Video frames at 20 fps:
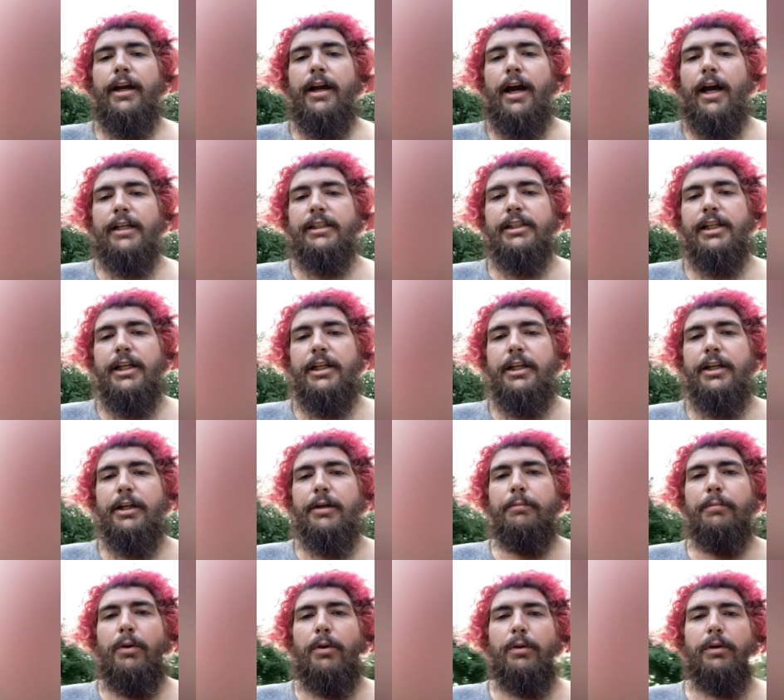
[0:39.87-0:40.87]
I stand here
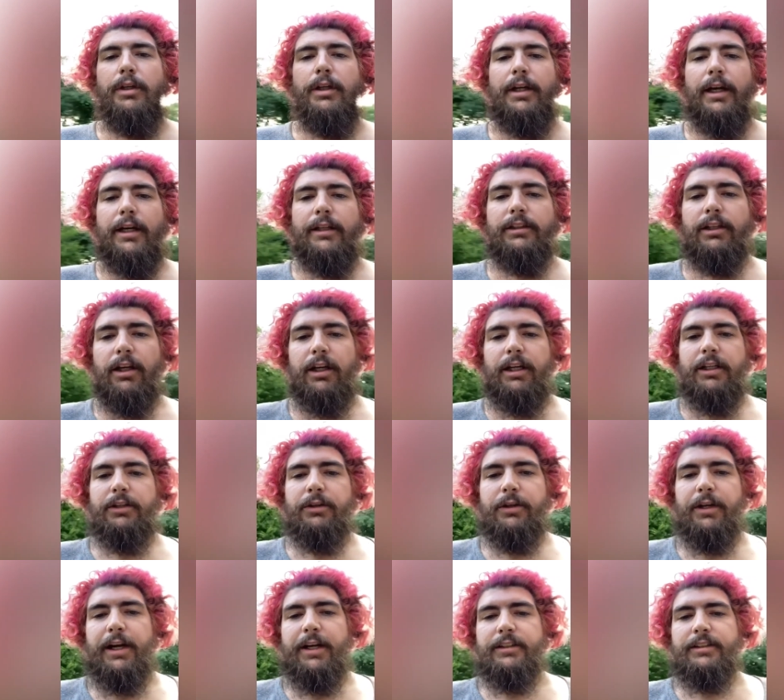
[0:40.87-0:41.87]
in Portland. I thought I'd
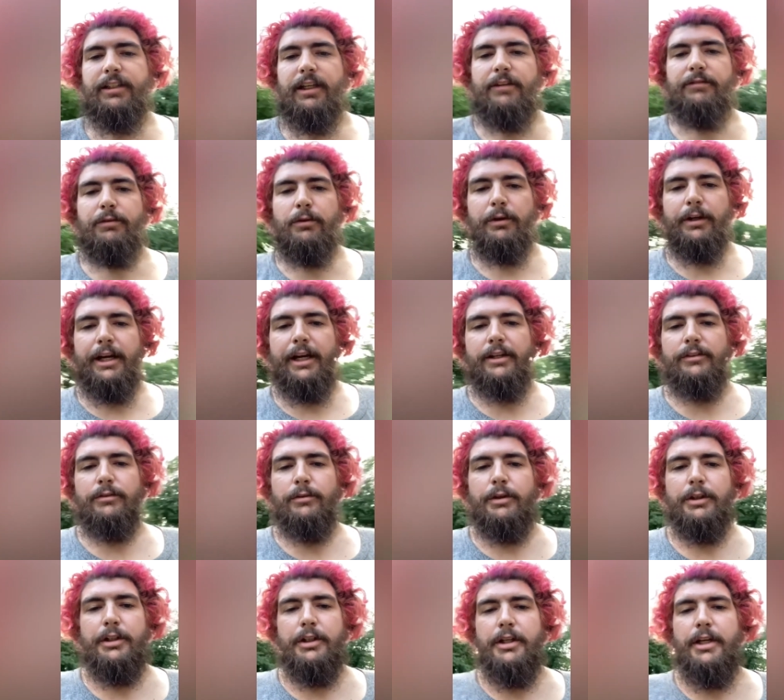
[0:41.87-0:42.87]
do an outside forecast
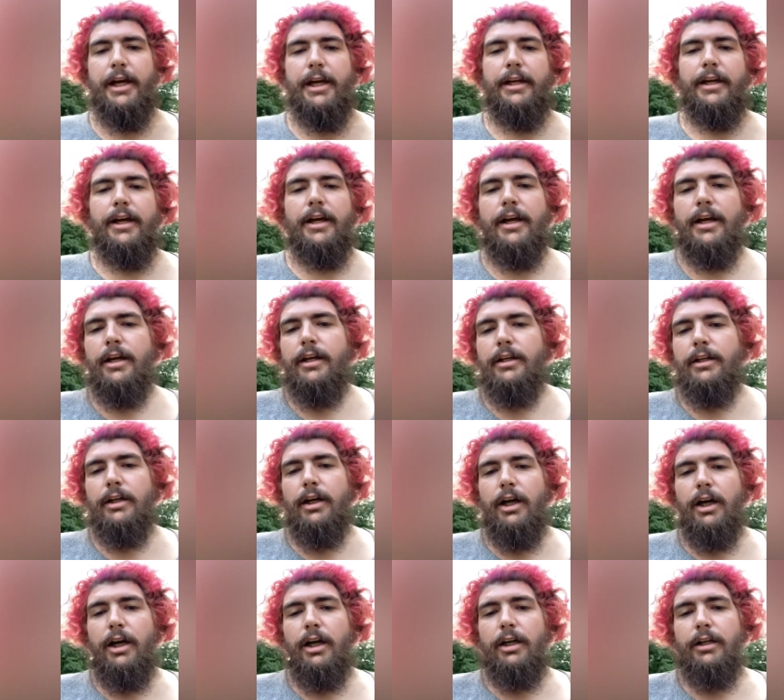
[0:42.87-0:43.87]
for you today.
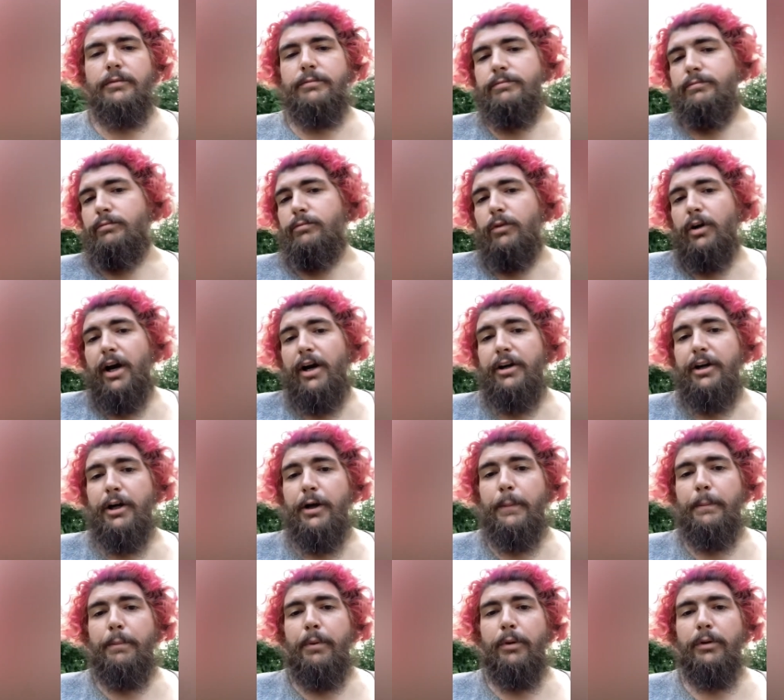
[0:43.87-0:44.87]
We're out here
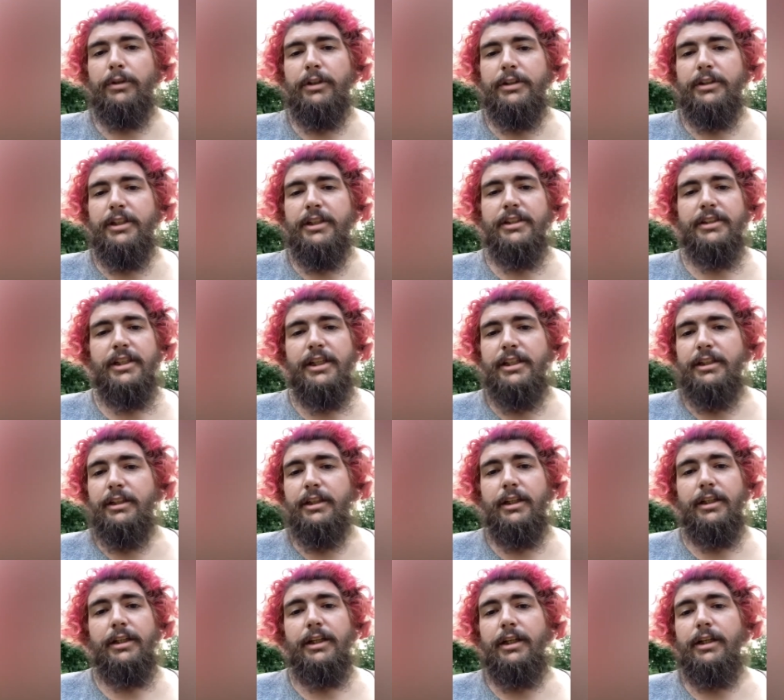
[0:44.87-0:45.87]
in Portland, Tennessee,
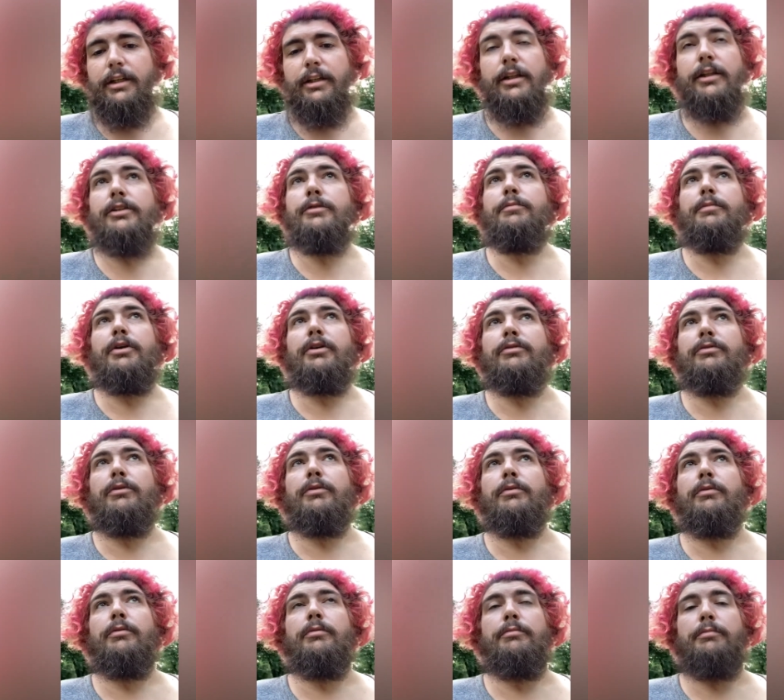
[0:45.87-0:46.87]
and it's a
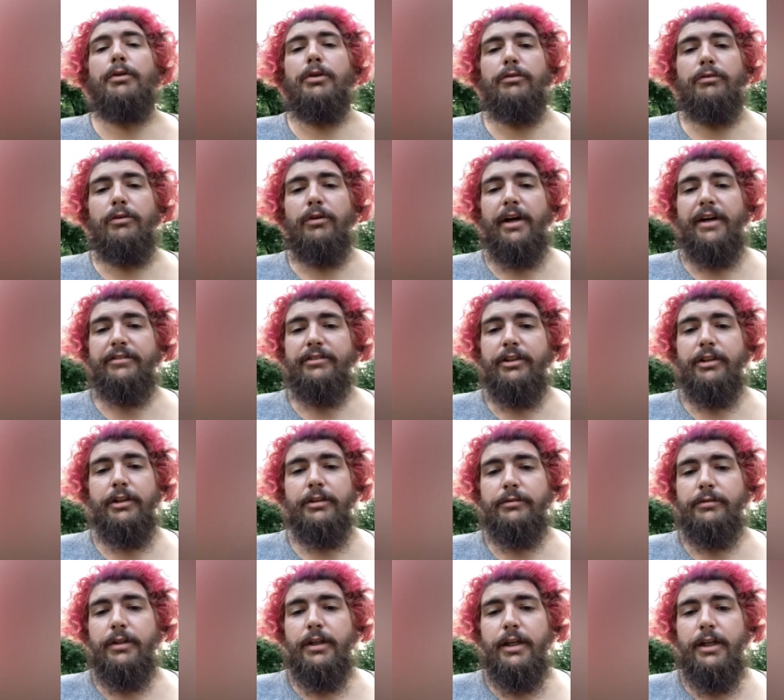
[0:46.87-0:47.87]
beautiful, beautiful
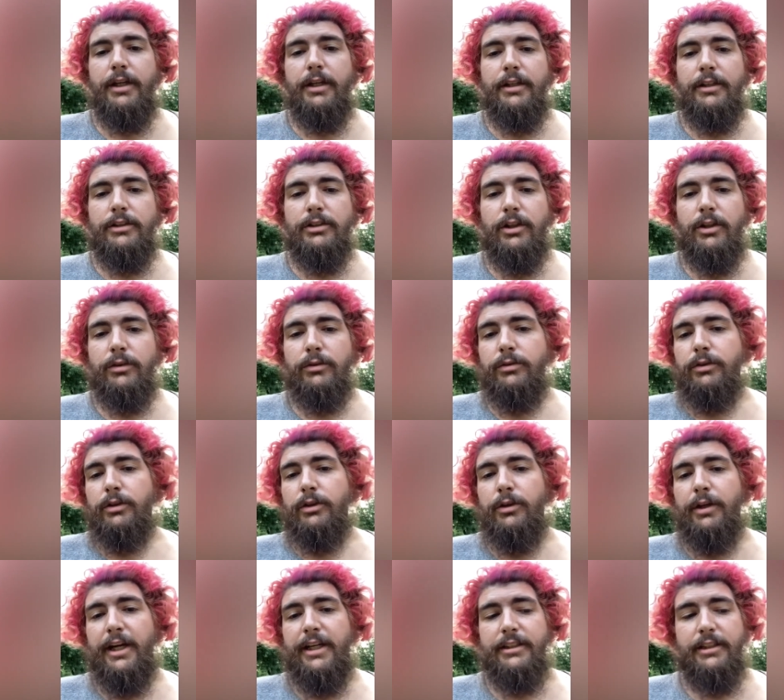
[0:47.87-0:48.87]
afternoon. So
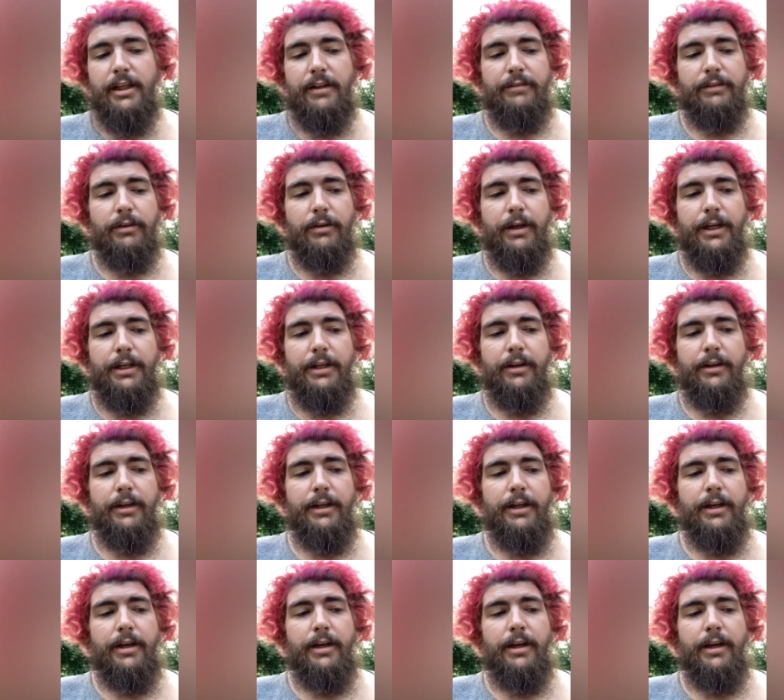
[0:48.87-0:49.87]
you guys have a great night.